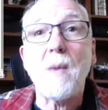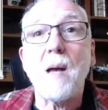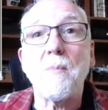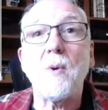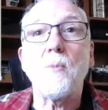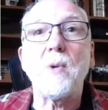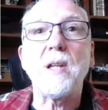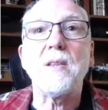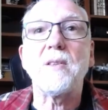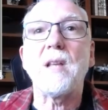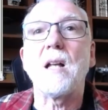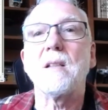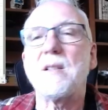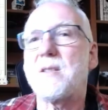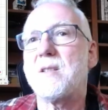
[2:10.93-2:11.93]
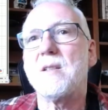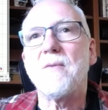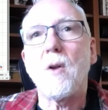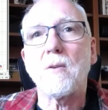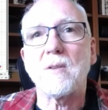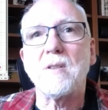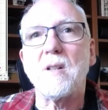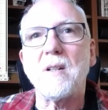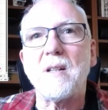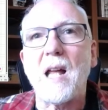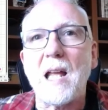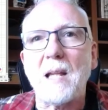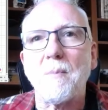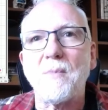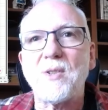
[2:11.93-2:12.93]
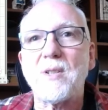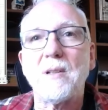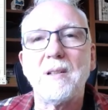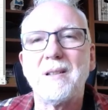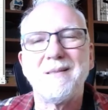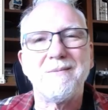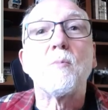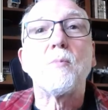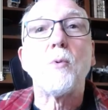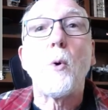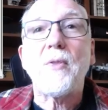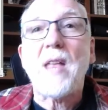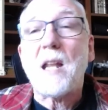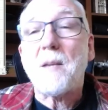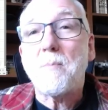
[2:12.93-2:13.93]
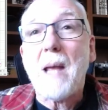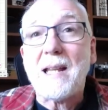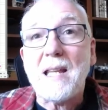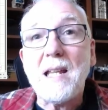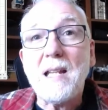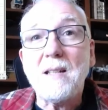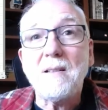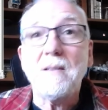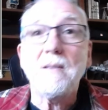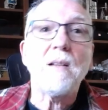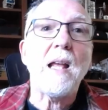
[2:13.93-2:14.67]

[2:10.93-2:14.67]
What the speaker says: up with a list of alternate names. Brought that back in